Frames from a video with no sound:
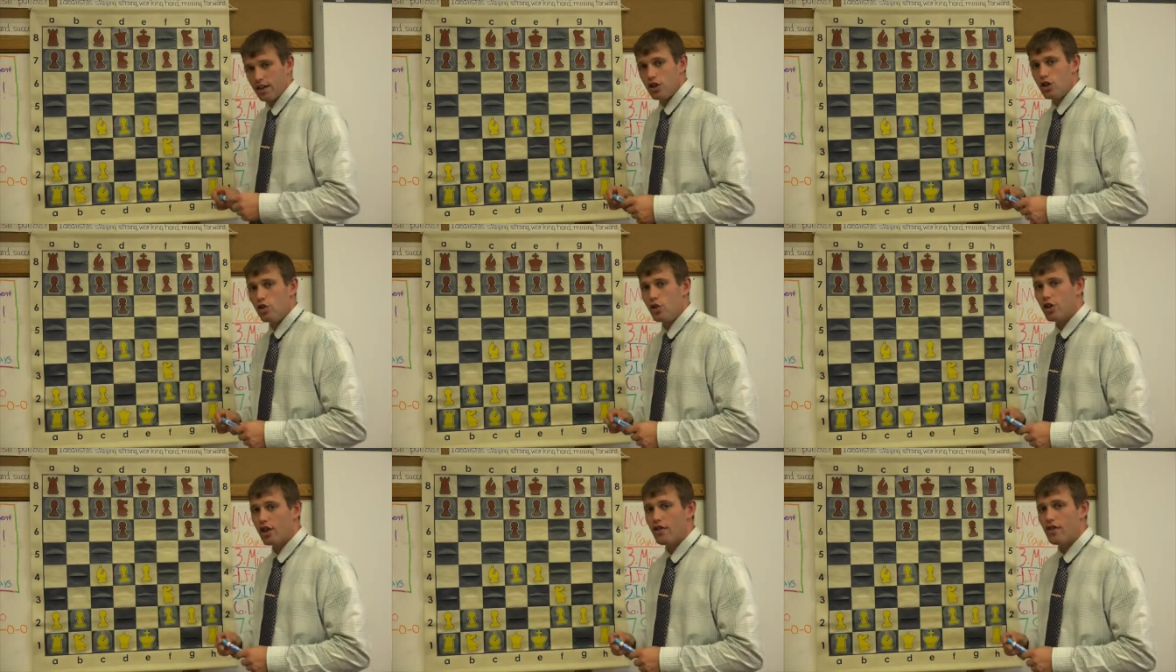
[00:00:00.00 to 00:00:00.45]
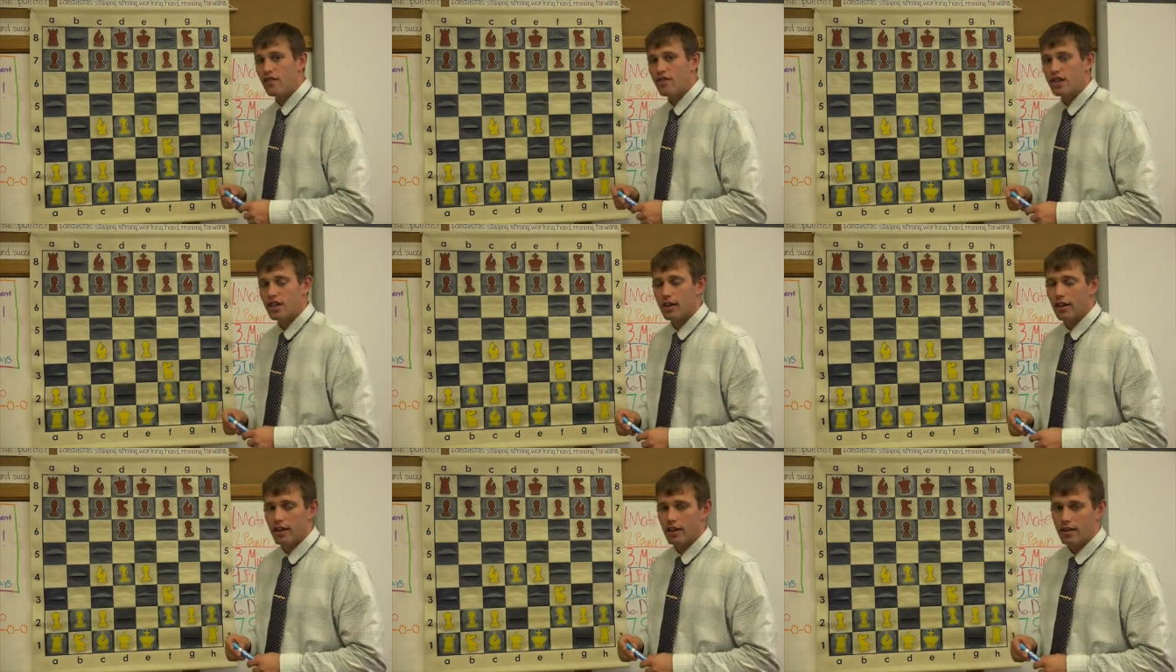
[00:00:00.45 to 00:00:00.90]
you can
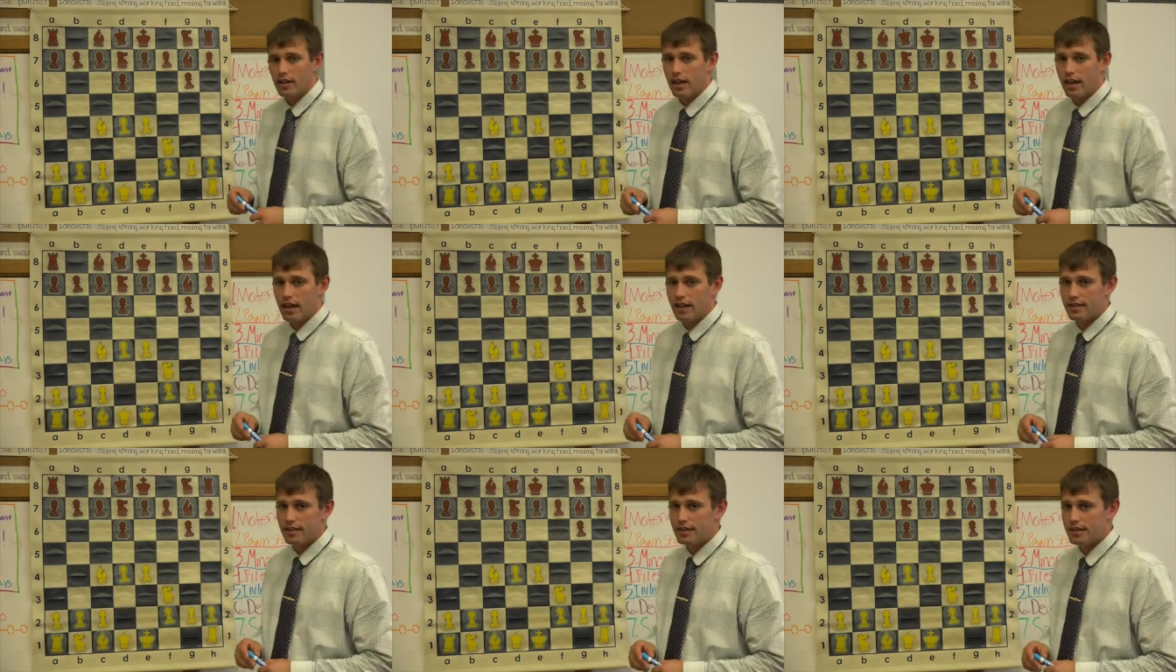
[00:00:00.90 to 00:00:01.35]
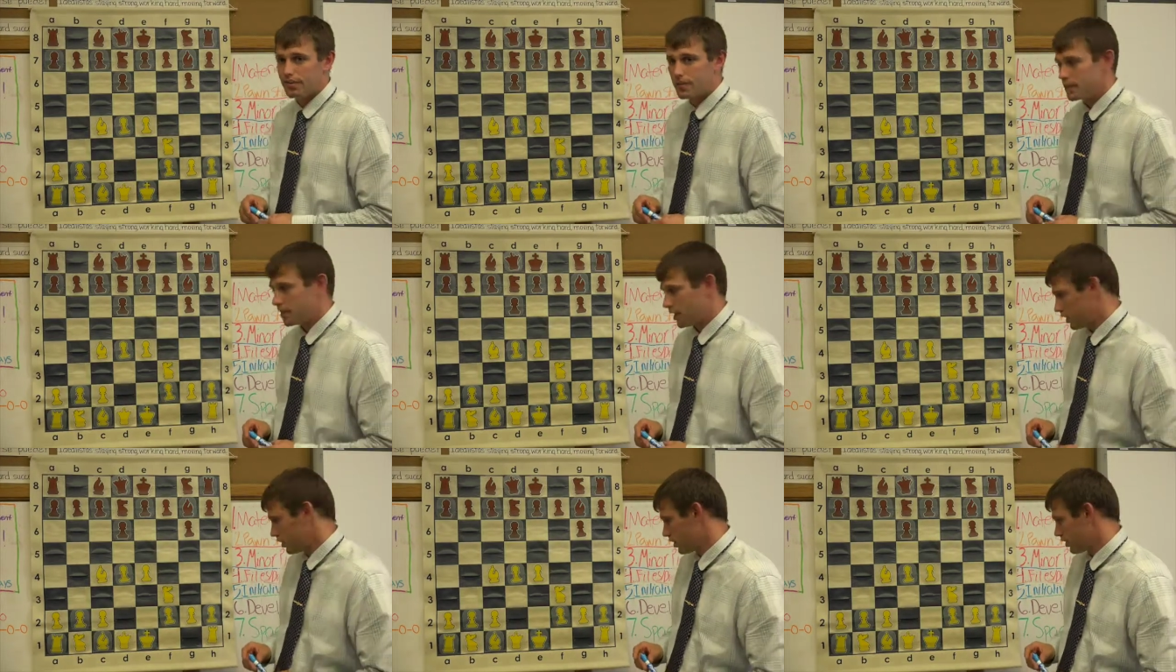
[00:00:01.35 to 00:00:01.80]
figure out a lot of these
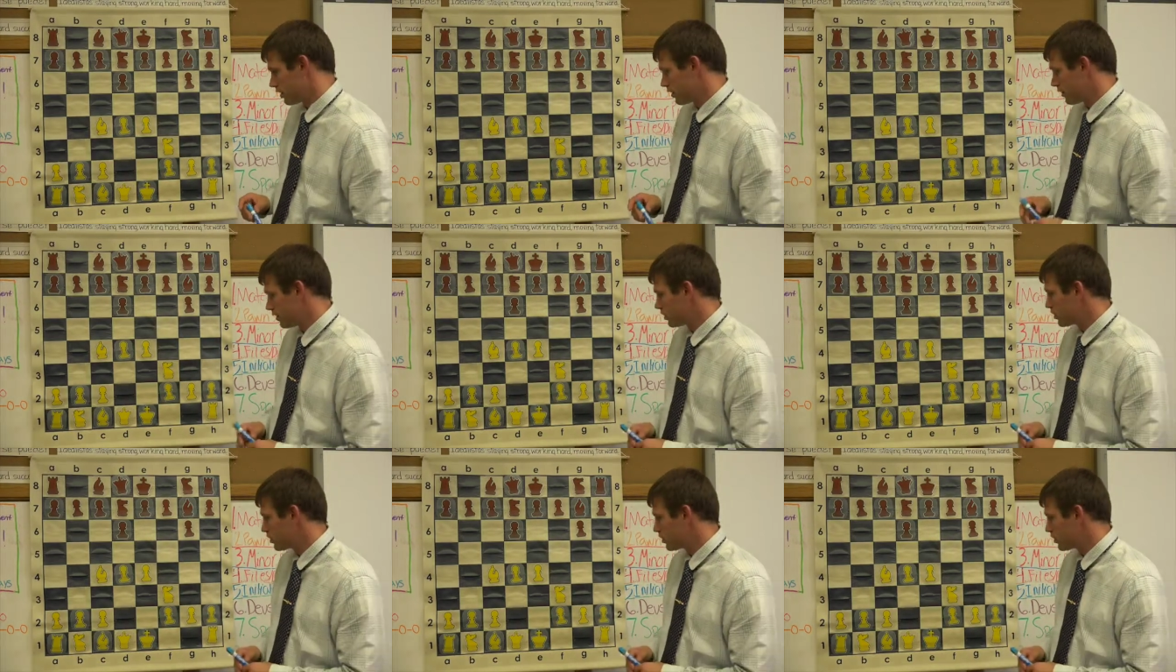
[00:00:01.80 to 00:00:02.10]
positions.